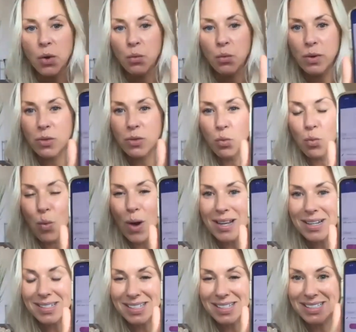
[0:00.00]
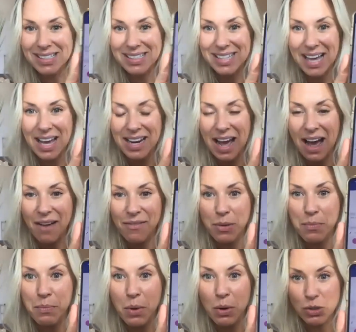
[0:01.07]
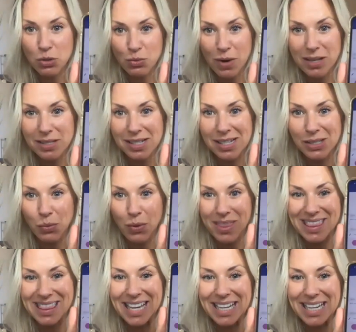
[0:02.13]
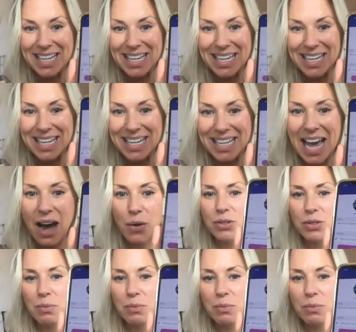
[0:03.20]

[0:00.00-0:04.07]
with what does Dan have the most resonance with needing now?